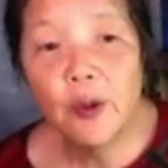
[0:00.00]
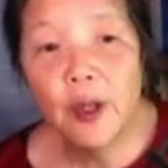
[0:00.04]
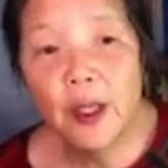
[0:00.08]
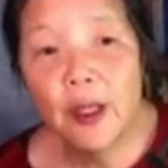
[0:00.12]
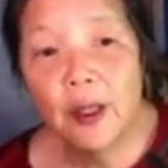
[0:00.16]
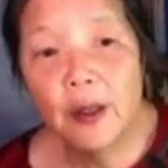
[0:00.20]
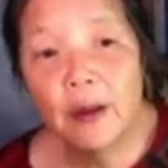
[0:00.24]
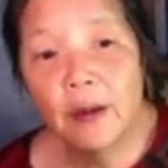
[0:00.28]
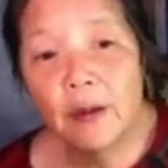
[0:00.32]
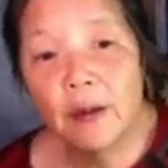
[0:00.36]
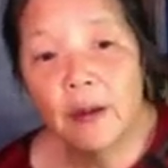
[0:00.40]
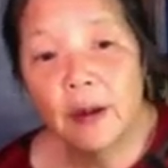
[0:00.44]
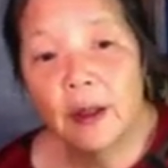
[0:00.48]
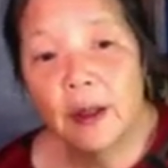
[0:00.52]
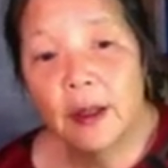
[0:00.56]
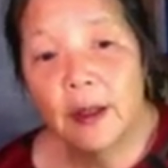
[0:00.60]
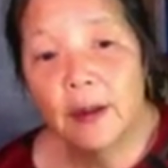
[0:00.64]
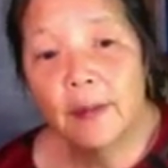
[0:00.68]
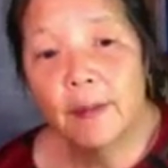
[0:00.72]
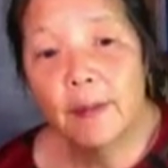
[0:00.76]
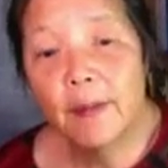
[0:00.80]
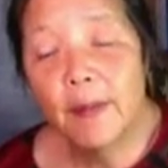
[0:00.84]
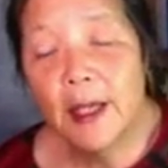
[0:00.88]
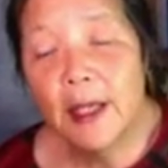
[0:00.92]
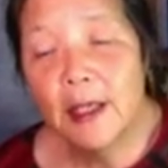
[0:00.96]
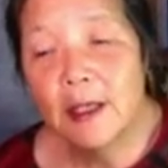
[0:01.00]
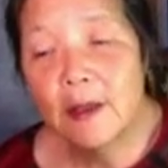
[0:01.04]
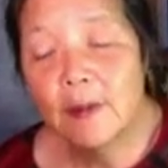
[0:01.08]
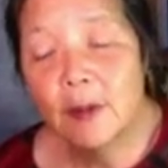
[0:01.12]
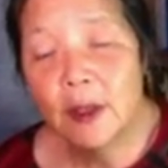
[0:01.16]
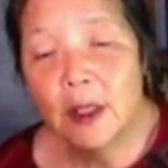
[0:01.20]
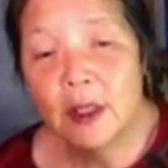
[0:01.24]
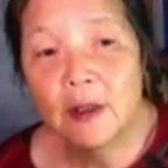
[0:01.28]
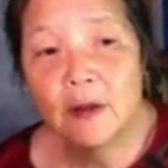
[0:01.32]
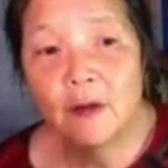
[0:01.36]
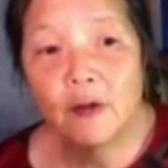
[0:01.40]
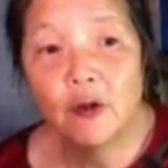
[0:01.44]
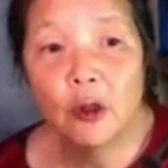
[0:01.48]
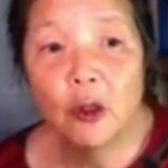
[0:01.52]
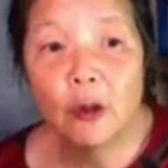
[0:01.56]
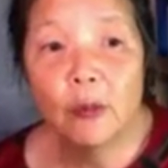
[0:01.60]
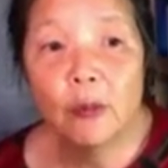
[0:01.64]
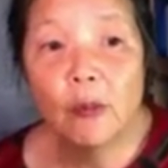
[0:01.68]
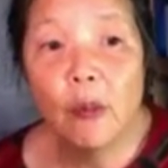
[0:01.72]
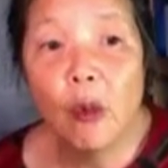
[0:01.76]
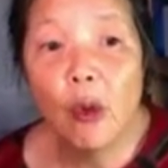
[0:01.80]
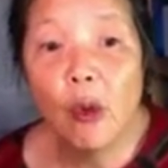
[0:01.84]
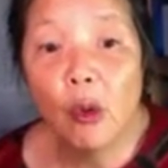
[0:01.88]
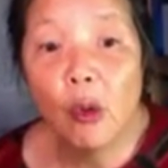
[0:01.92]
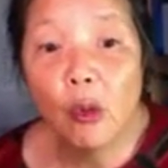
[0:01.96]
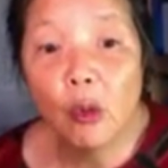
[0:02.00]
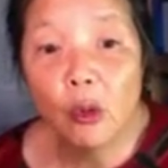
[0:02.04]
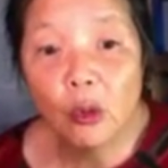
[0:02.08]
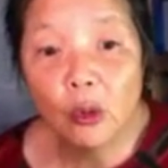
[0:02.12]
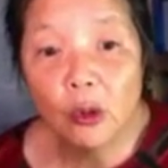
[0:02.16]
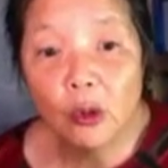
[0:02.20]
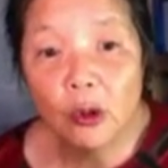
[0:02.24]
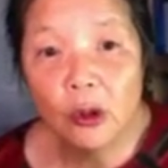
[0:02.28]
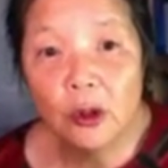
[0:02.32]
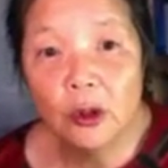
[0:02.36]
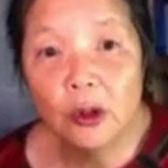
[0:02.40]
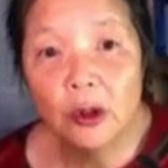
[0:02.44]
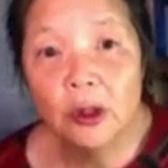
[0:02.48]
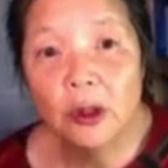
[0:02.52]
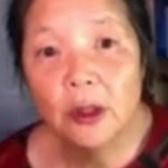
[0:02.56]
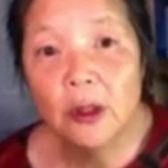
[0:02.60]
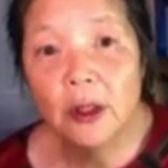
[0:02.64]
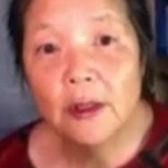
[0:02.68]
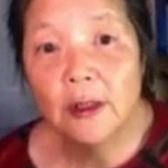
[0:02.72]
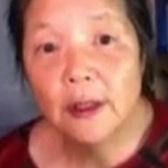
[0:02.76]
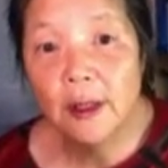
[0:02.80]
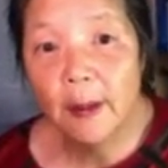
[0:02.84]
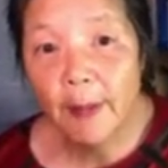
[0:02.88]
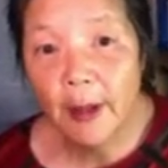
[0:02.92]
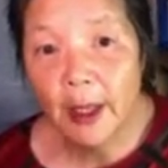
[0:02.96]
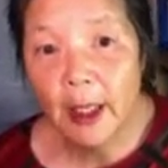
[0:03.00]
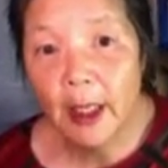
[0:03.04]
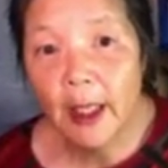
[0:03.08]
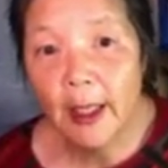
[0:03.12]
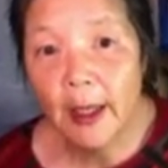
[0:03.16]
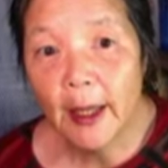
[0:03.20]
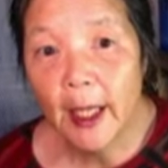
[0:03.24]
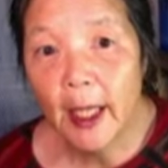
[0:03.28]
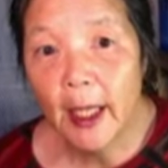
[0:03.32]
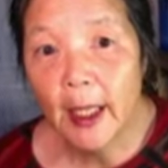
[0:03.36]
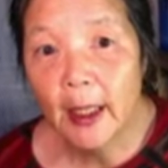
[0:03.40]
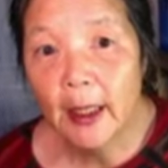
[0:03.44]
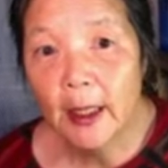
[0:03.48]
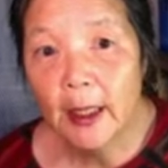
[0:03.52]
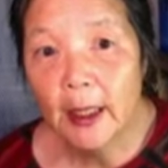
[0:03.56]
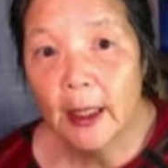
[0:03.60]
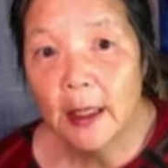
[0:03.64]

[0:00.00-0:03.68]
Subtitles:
where the basement is full of mold or something like that.